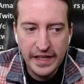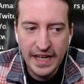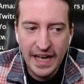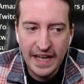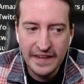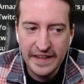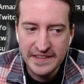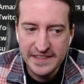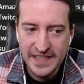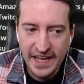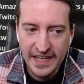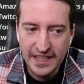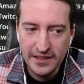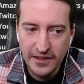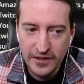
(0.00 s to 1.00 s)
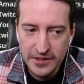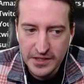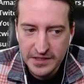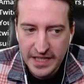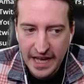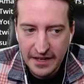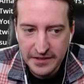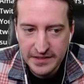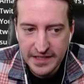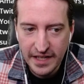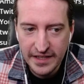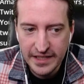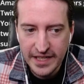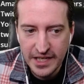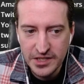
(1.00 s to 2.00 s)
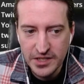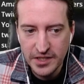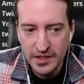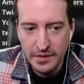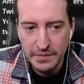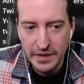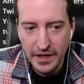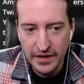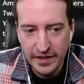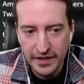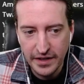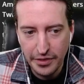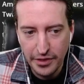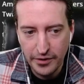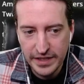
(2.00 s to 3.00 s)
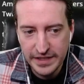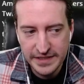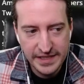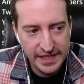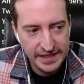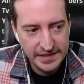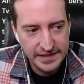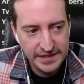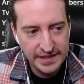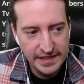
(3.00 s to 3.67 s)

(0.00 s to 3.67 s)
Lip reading: had the second largest House delegation in America, 36.